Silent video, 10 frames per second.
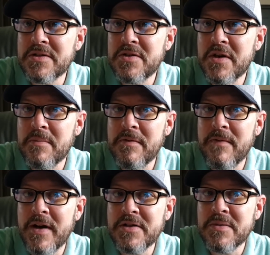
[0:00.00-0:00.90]
Could you help me
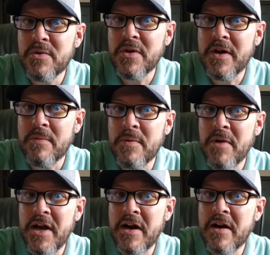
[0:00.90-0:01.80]
find someone to help in
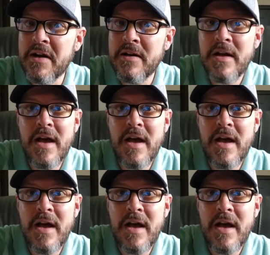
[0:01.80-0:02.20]
my area?